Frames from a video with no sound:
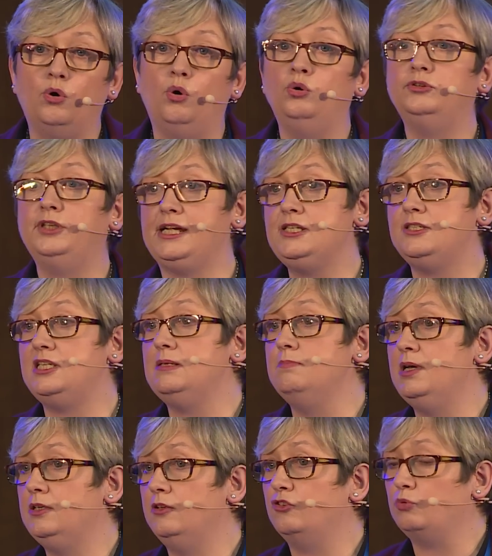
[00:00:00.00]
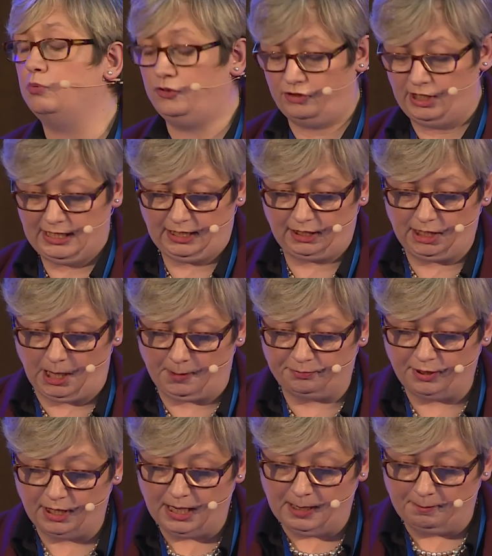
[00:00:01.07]
and the whole 19 minutes was taken
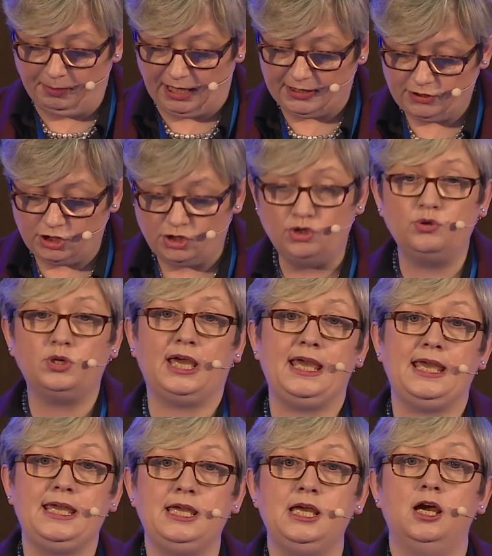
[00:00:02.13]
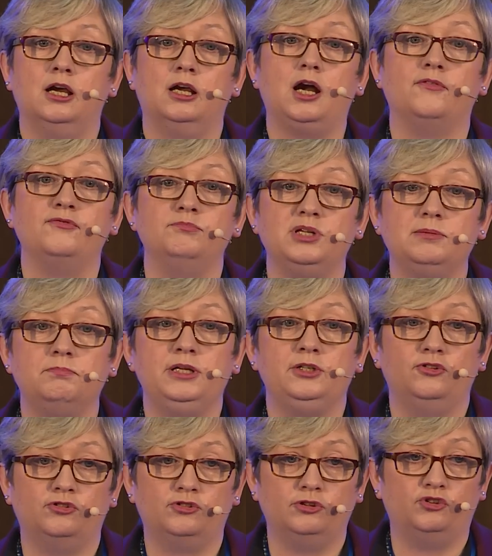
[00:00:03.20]
up by the UK government
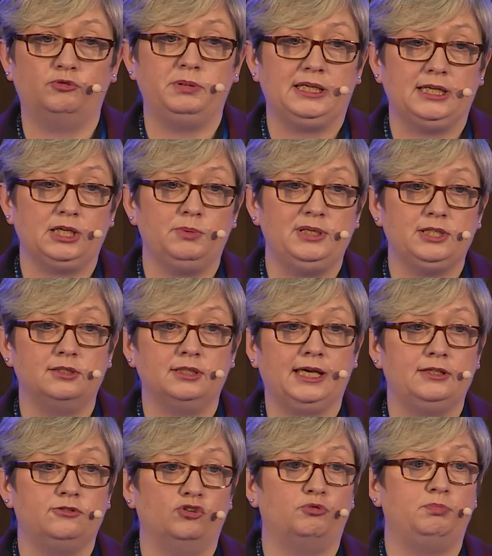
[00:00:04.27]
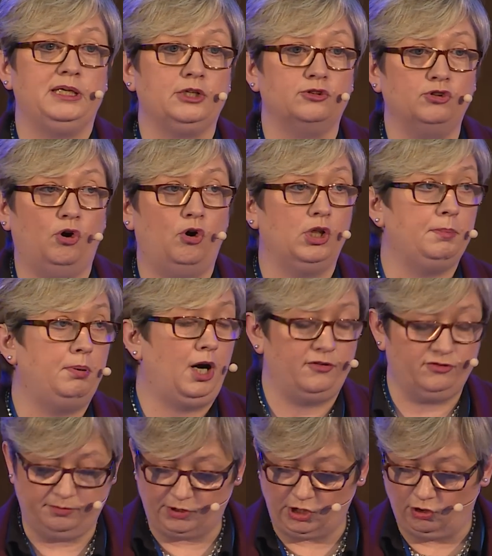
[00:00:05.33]
minister speaking. We didn't get to speak at all,
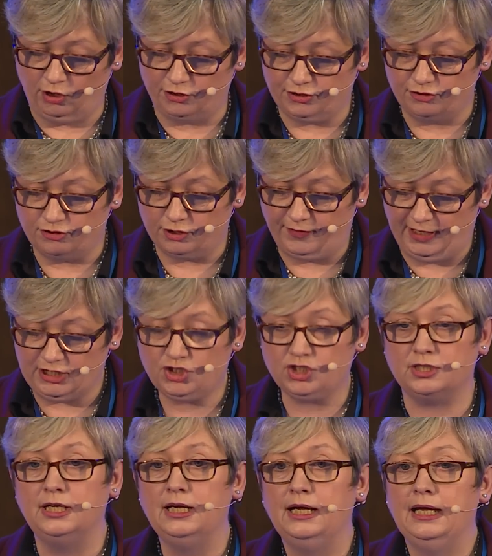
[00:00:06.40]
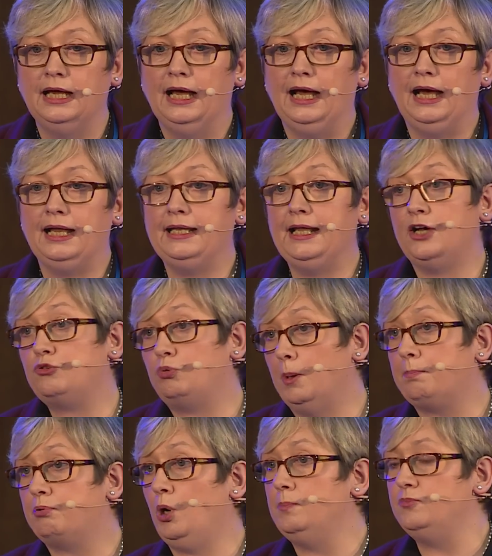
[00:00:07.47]
apart from the odd intervention, and that's
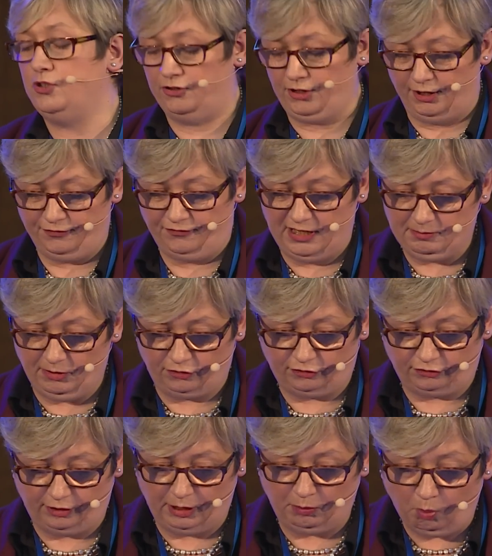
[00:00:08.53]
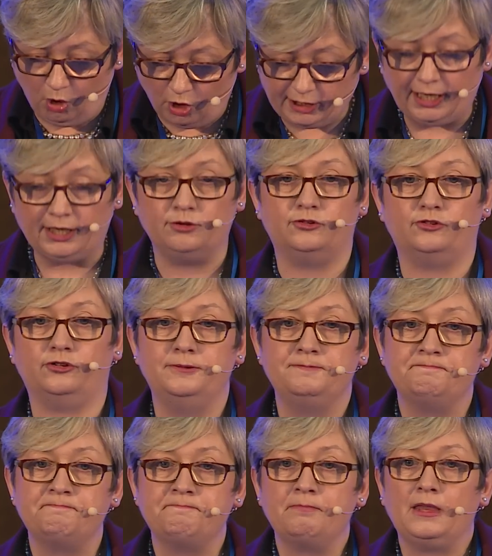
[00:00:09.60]
what prompted our famous walkout.
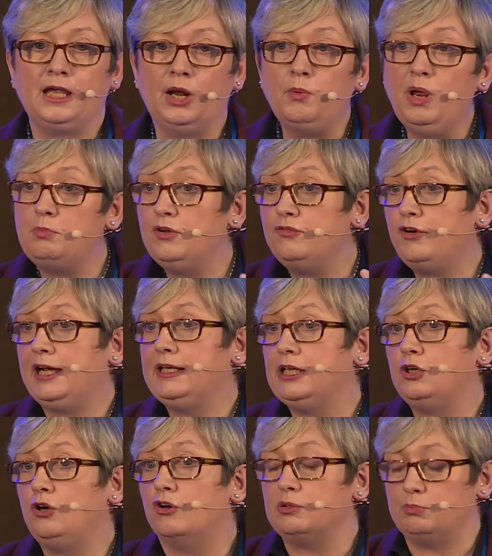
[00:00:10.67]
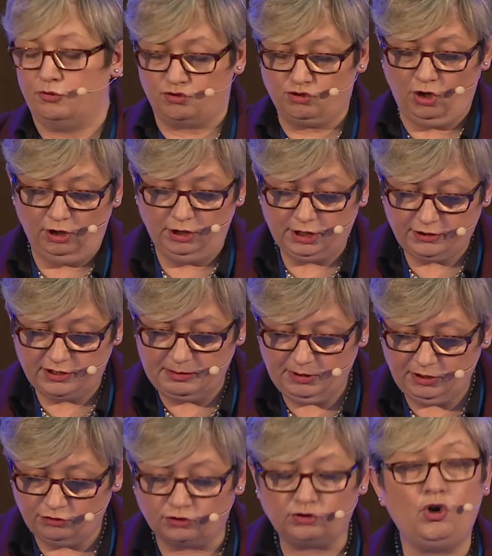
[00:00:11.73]
And when we finally got the withdrawal
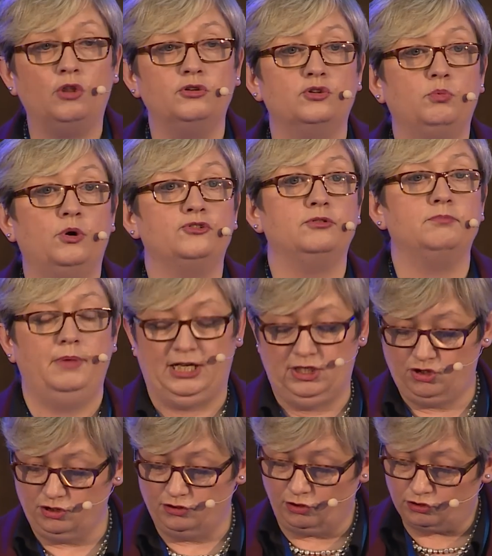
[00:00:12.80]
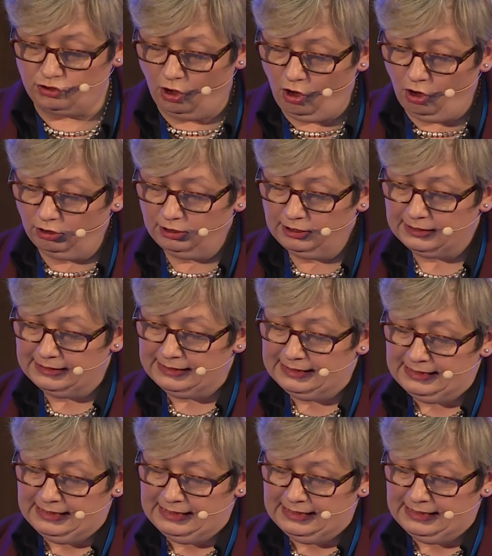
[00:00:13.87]
agreement, Scotland wasn't mentioned at all.